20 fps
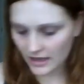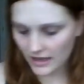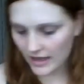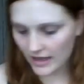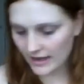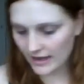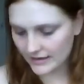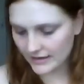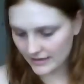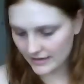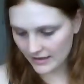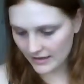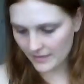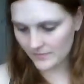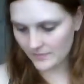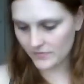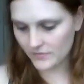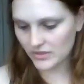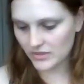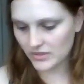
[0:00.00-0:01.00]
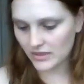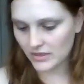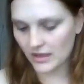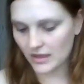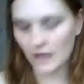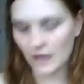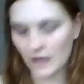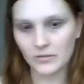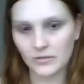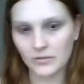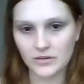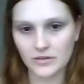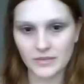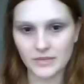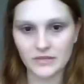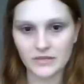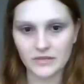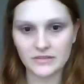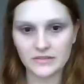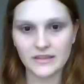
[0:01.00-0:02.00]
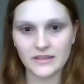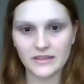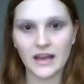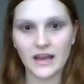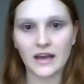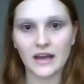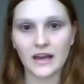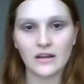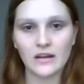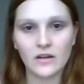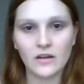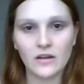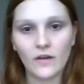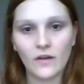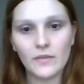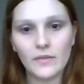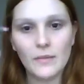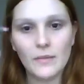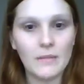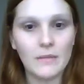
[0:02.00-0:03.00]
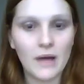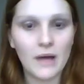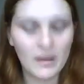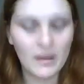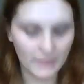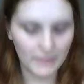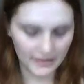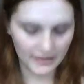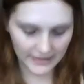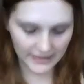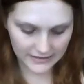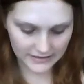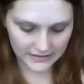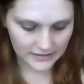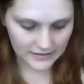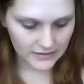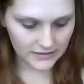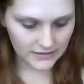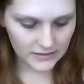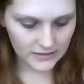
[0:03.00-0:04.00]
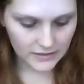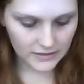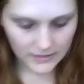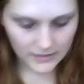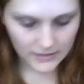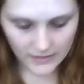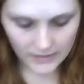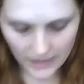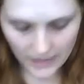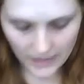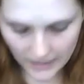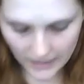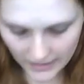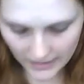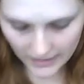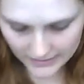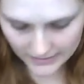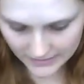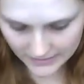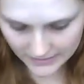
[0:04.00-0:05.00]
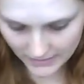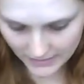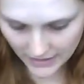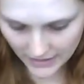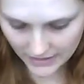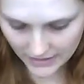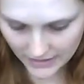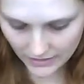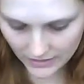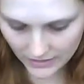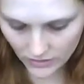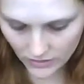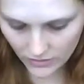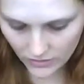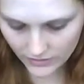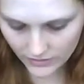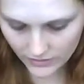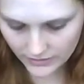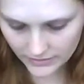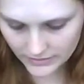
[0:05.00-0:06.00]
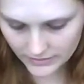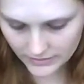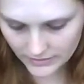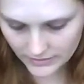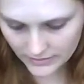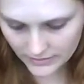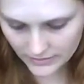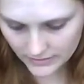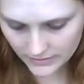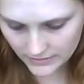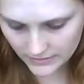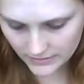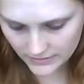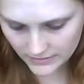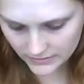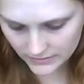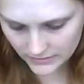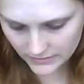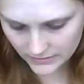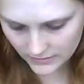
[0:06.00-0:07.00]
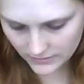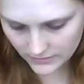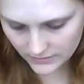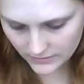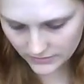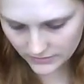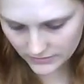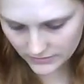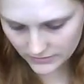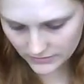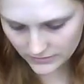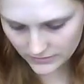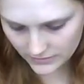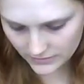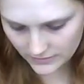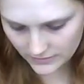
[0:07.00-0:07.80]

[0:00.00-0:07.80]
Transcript: and I'm going to be using that on the main part of my lid and in my inner corners. So I'll just